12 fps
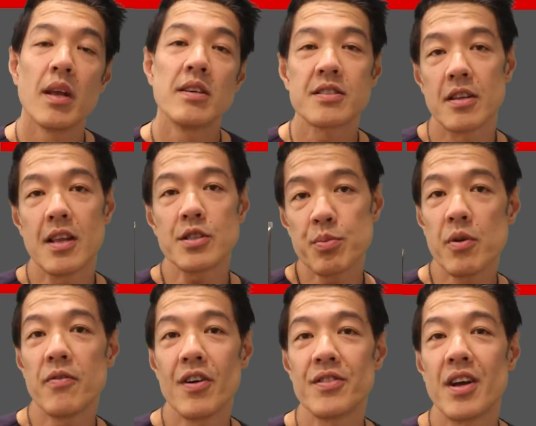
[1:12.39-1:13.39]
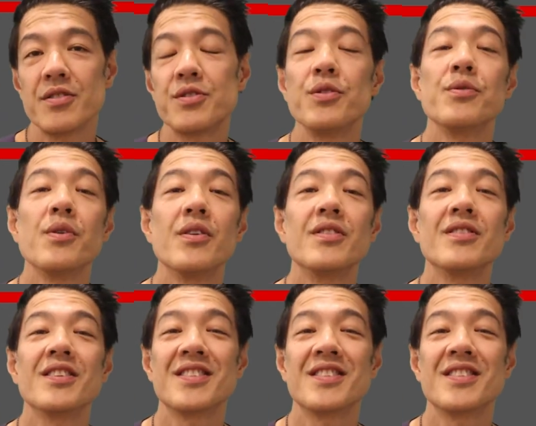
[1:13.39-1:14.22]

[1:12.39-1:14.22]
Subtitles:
So let's move on to the